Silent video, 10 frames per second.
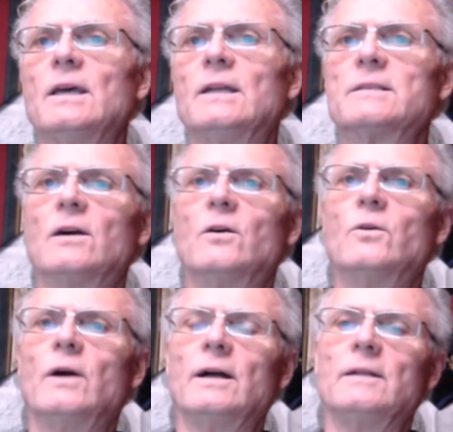And
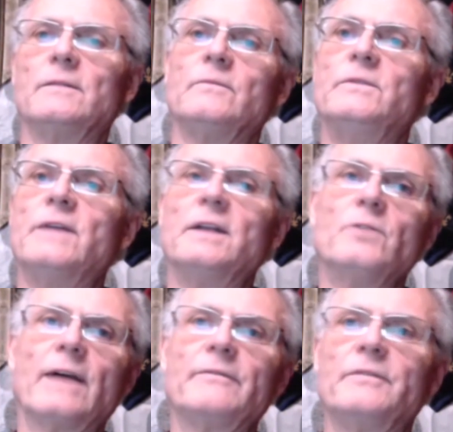so then
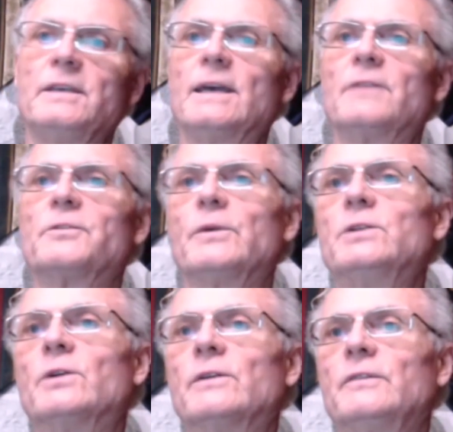you have the three
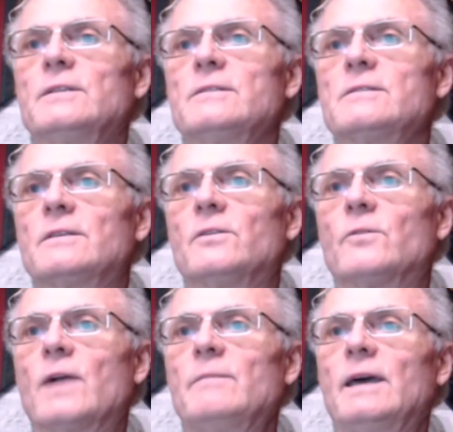griffins, the
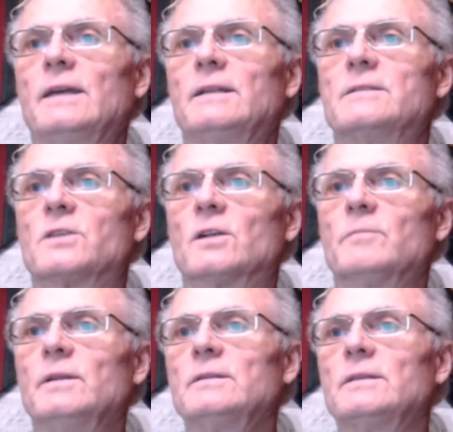ram-headed
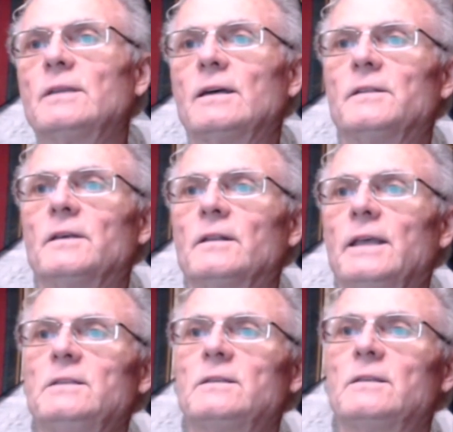serpent, the
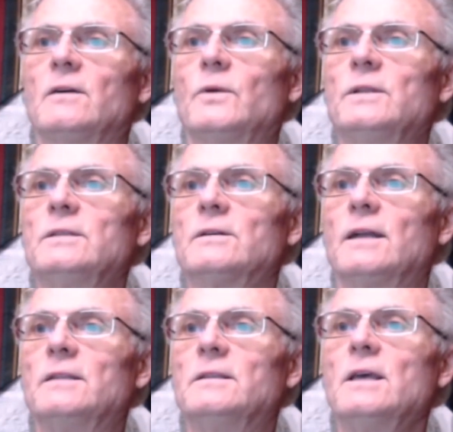late winter
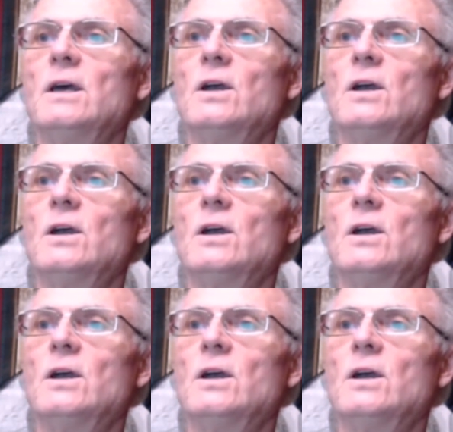and